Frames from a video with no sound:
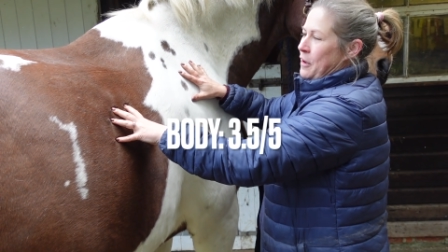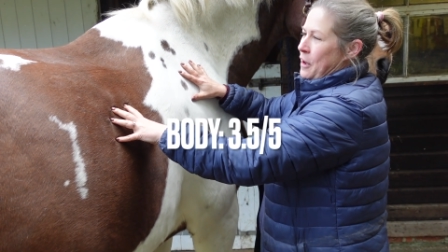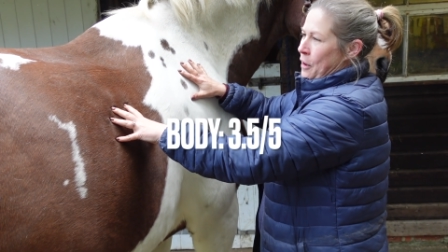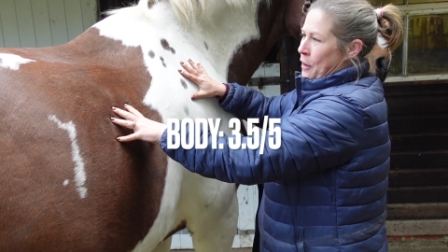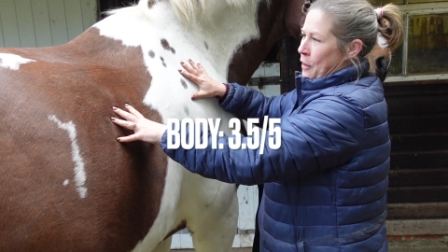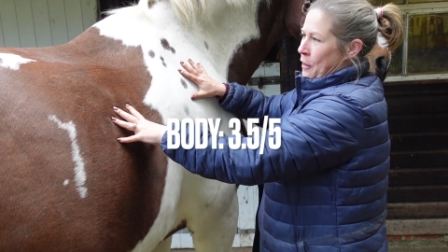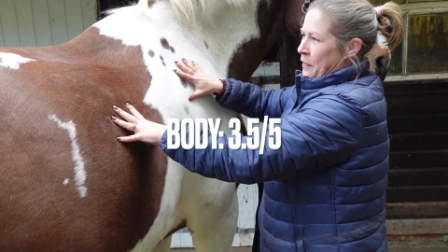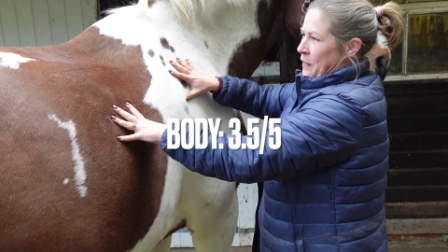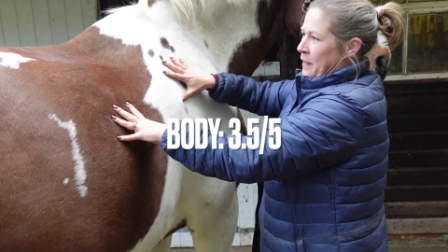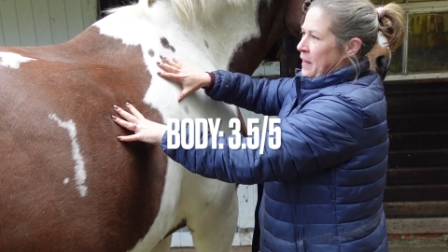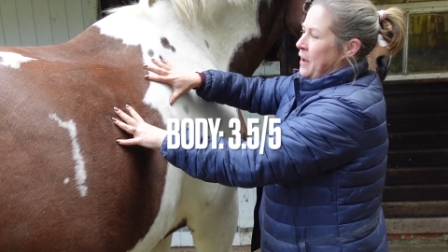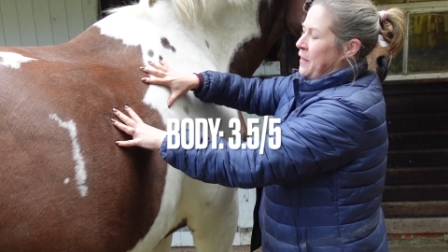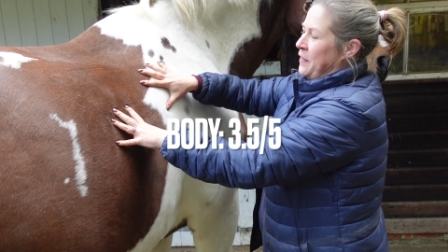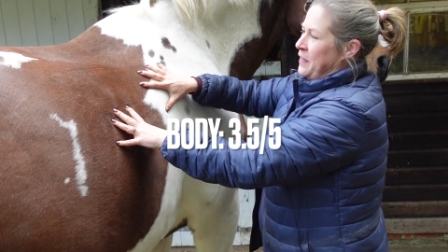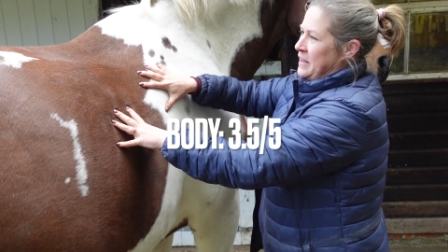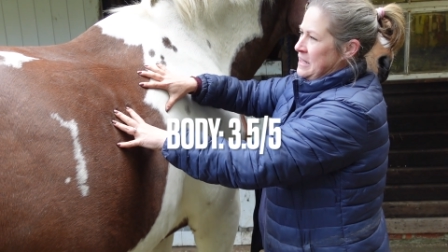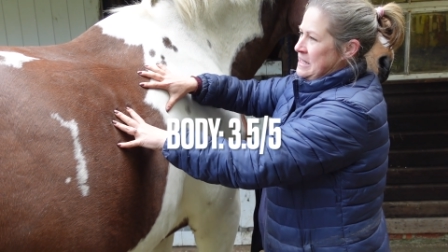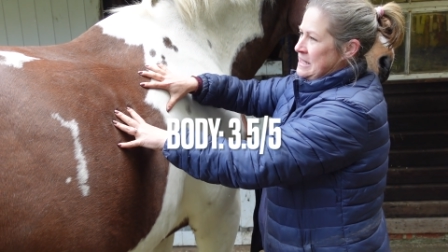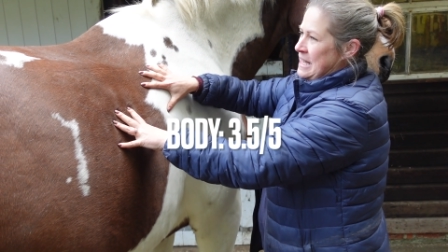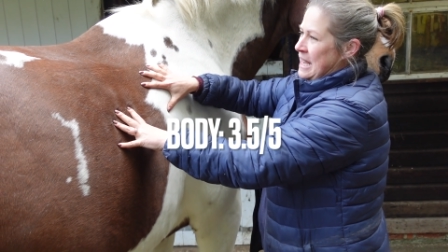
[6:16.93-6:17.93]
on
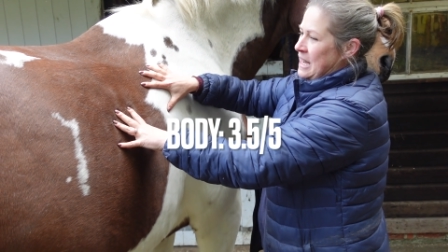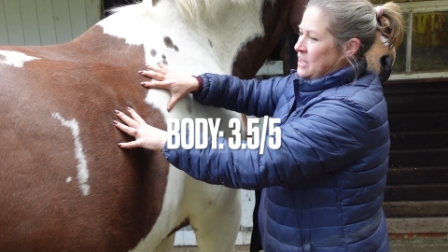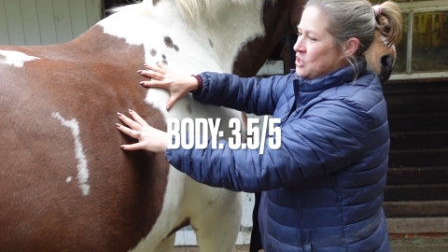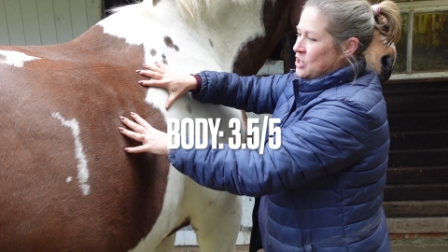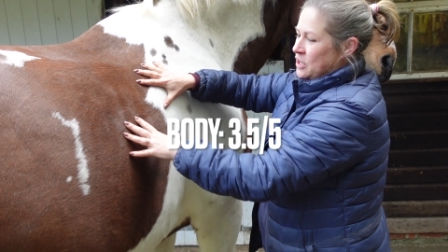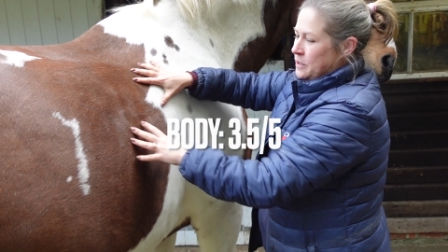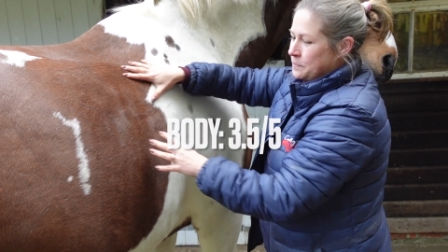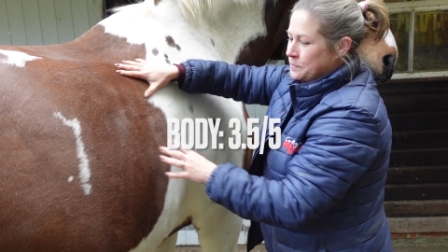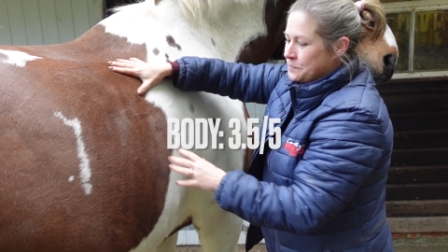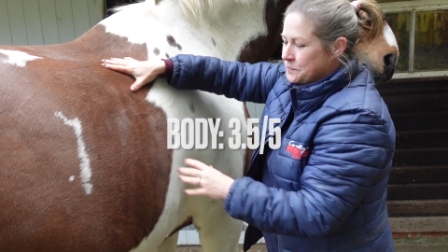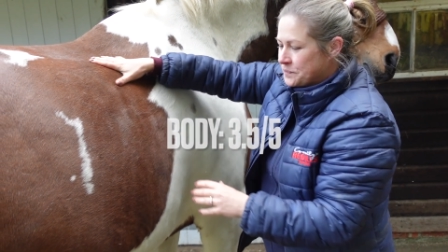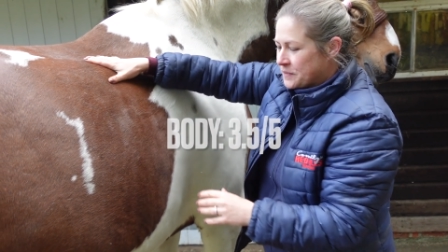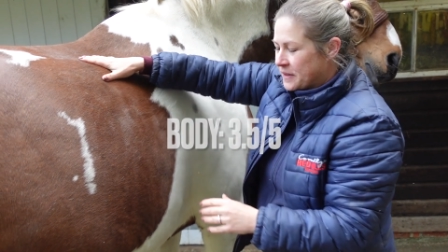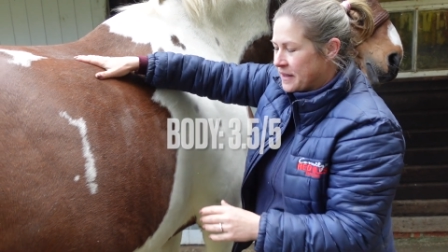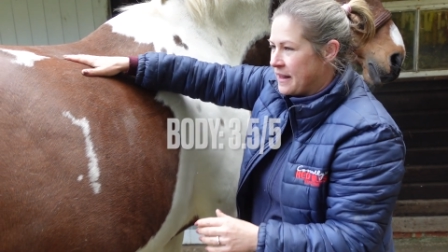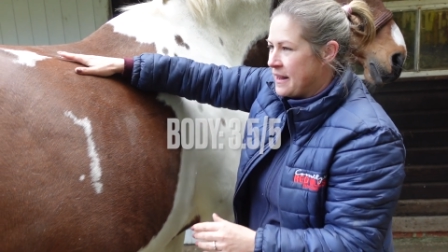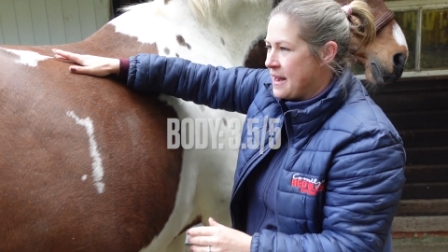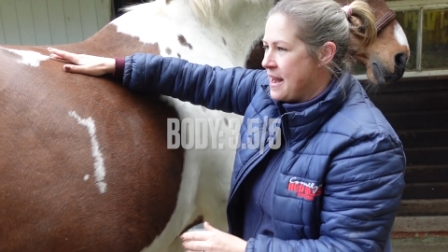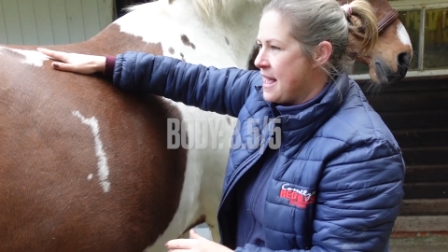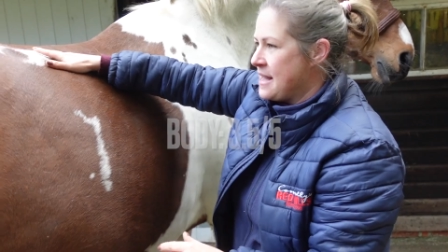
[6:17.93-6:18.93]
this section. And
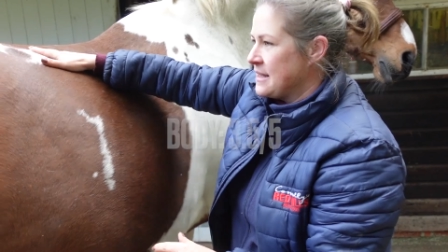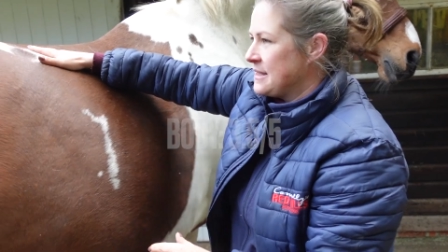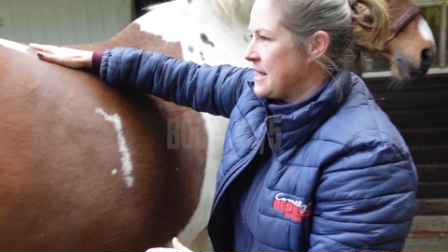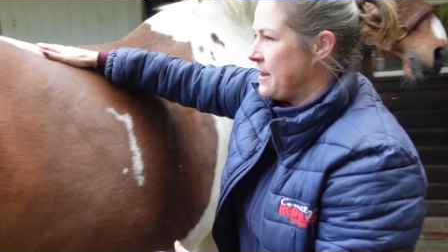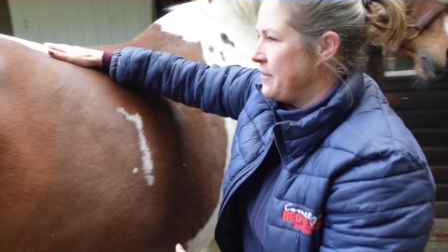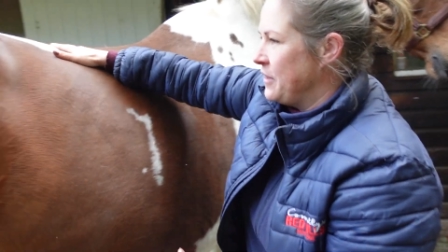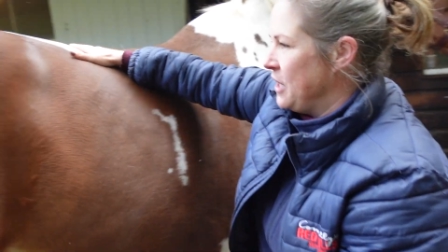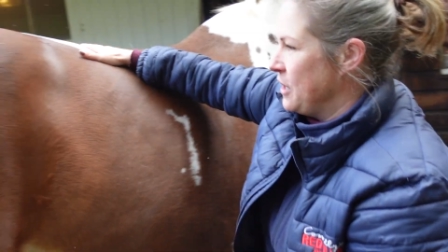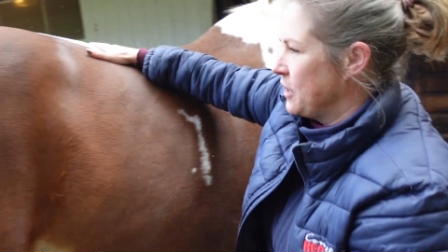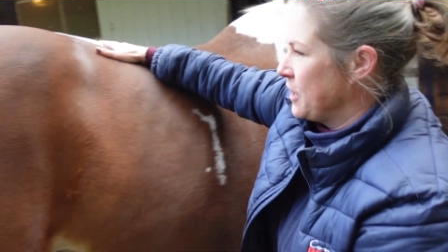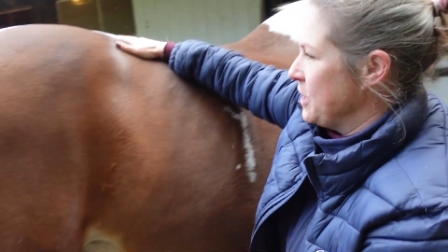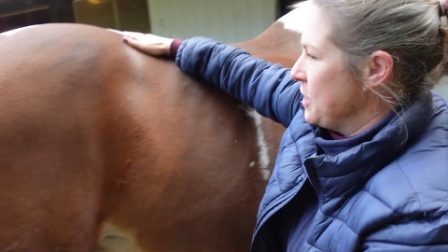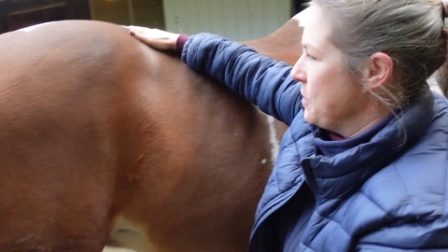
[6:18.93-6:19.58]
then let's have a look at